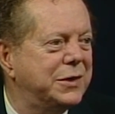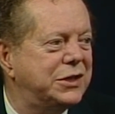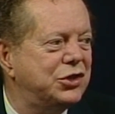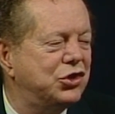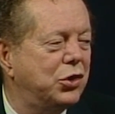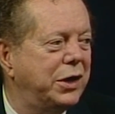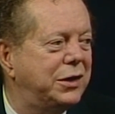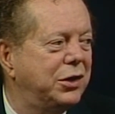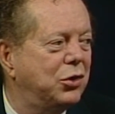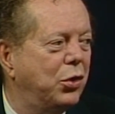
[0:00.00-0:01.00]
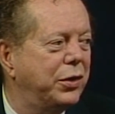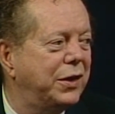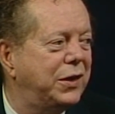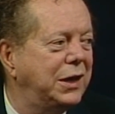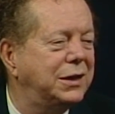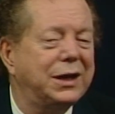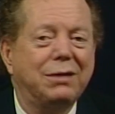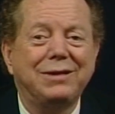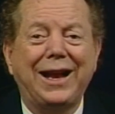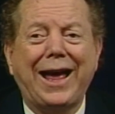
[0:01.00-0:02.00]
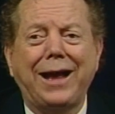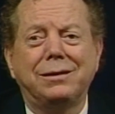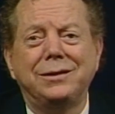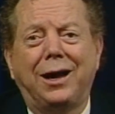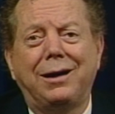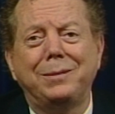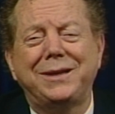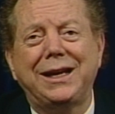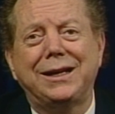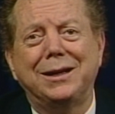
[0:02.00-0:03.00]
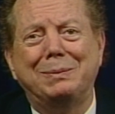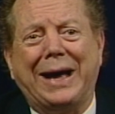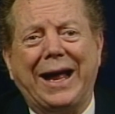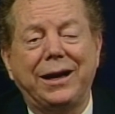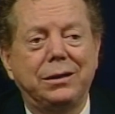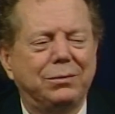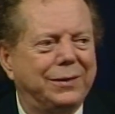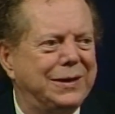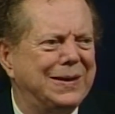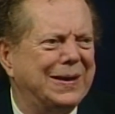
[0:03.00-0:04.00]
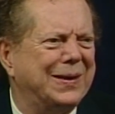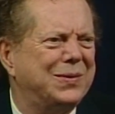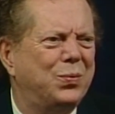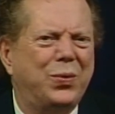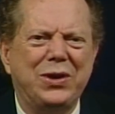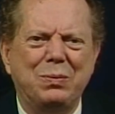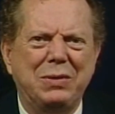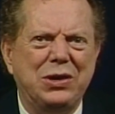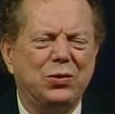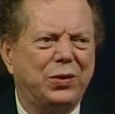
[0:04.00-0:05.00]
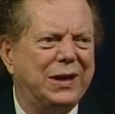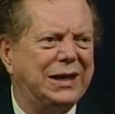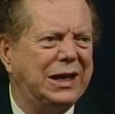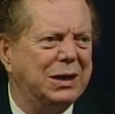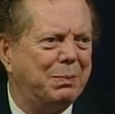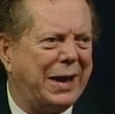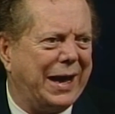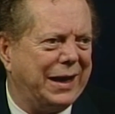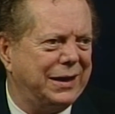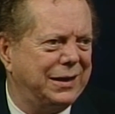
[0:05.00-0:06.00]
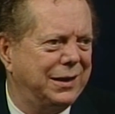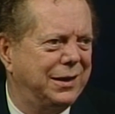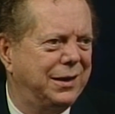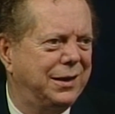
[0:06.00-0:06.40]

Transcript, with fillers: Somebody says, You're going to go to the thing tonight? Well, I don't know. I'm thinking about it. You're not what do you mean you're thinking about it?